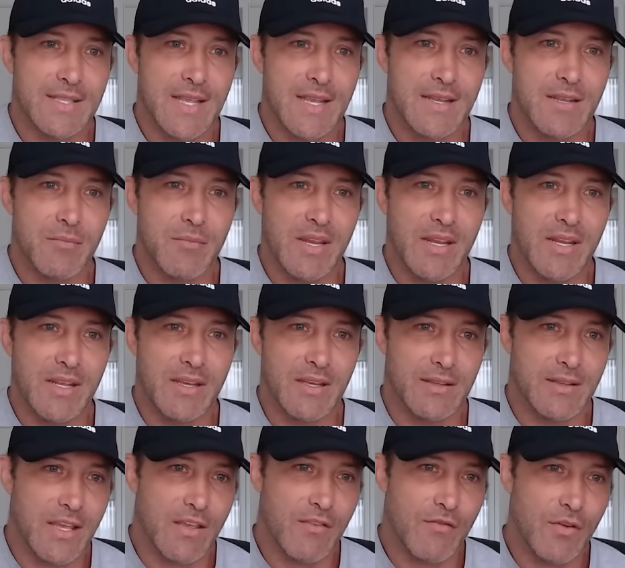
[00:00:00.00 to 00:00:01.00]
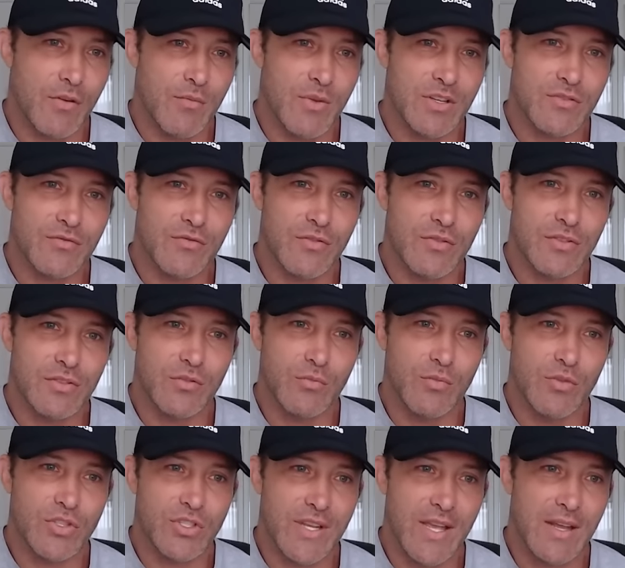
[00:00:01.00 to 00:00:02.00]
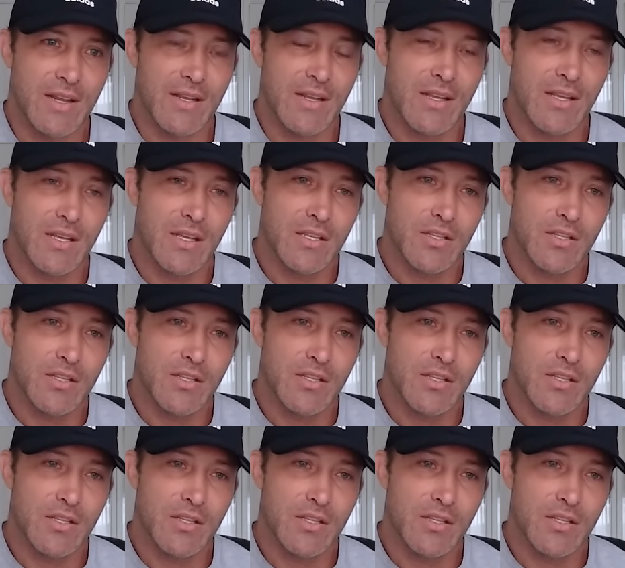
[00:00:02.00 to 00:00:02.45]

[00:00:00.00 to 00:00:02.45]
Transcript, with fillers: Send It Media, thank you very much for the super chat.